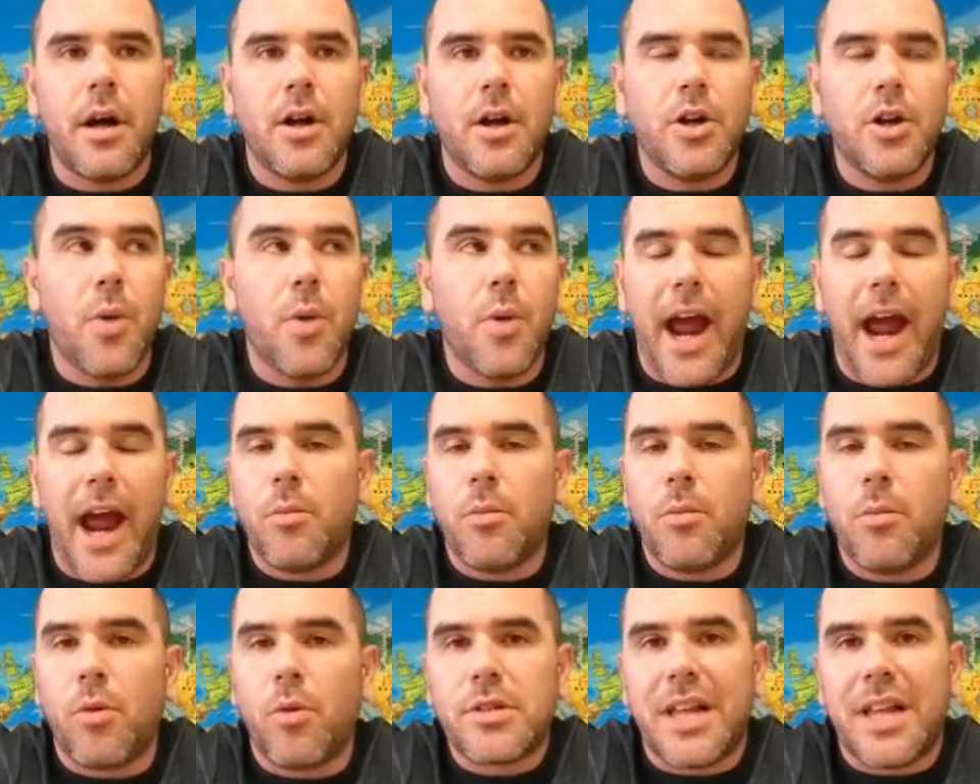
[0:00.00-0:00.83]
new
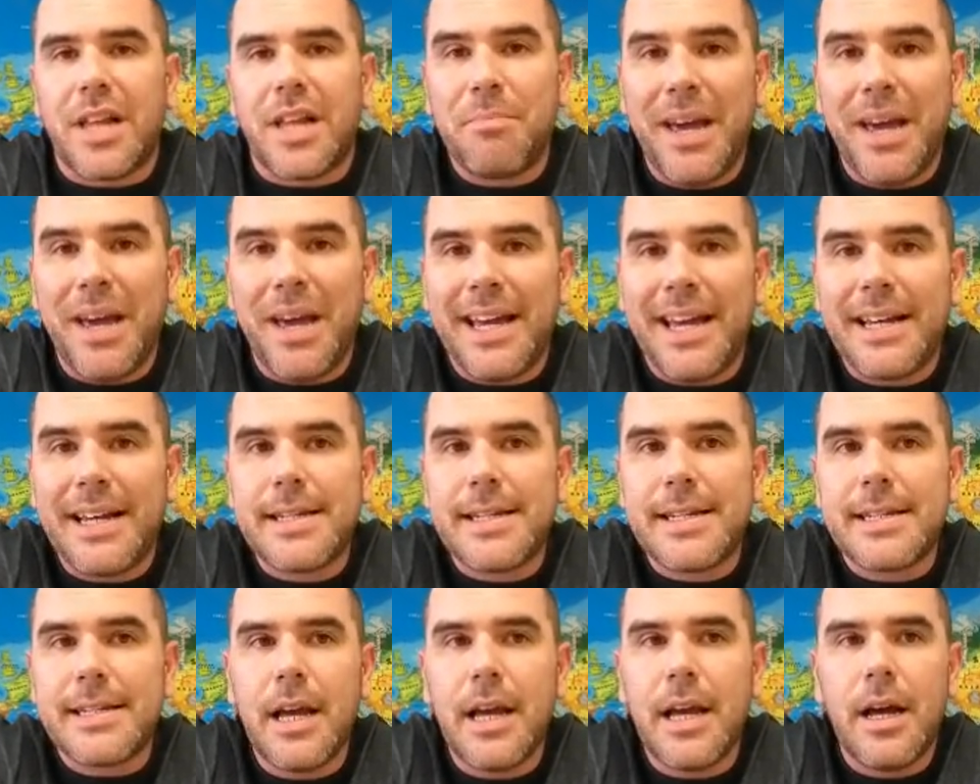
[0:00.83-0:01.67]
animals like
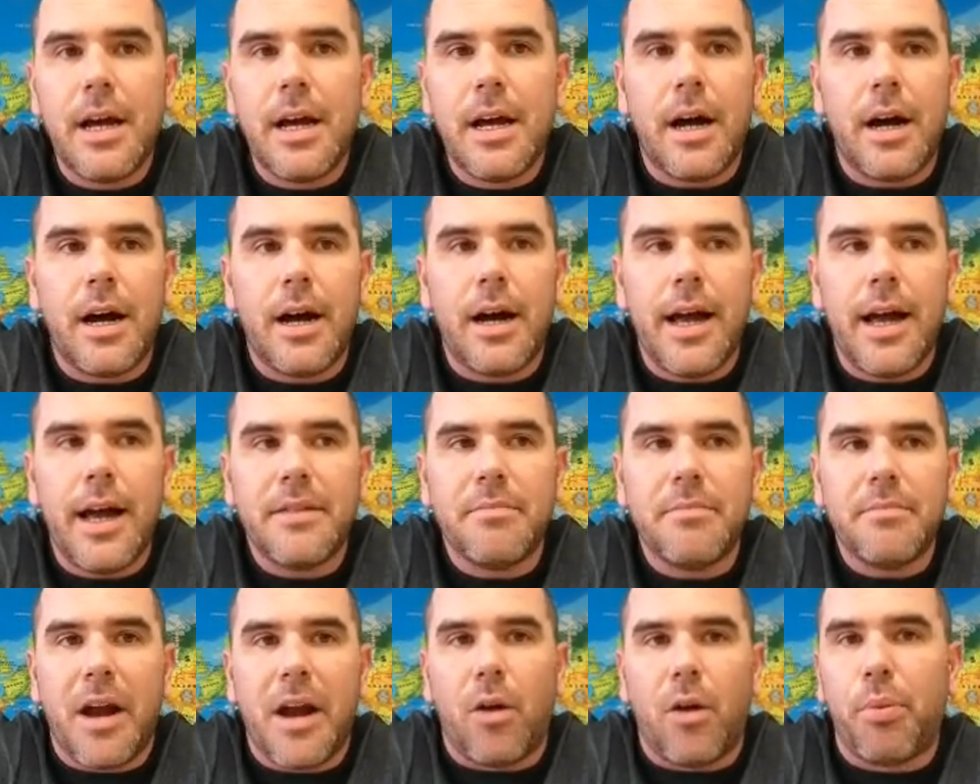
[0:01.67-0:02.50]
pigs,
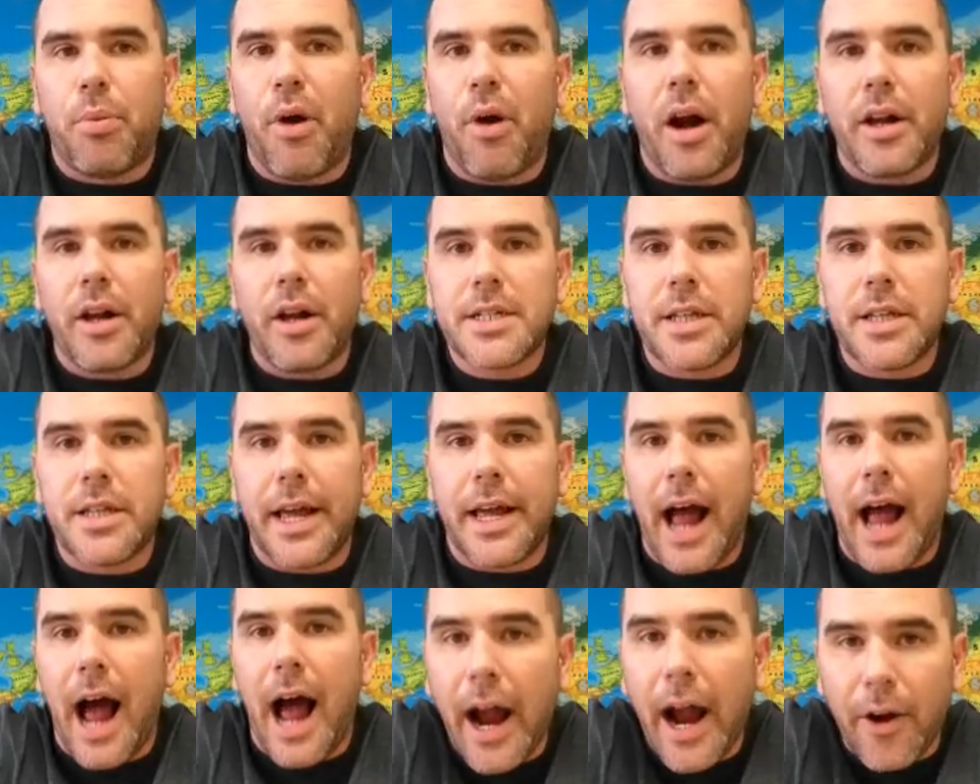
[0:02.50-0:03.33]
and metal products
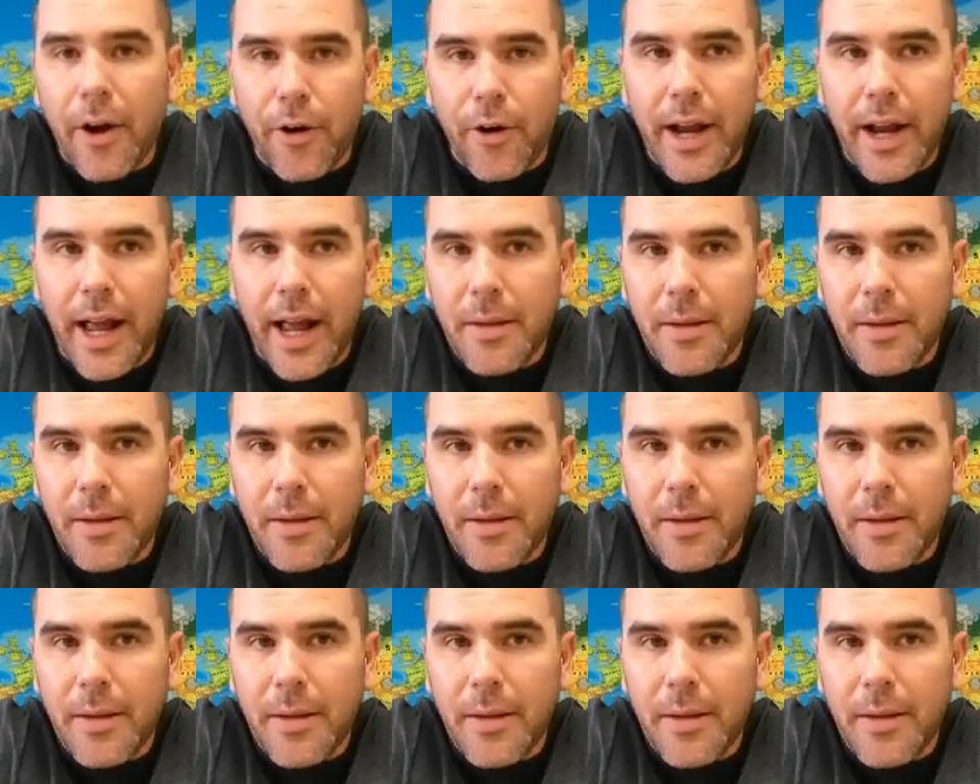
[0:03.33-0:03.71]
like iron,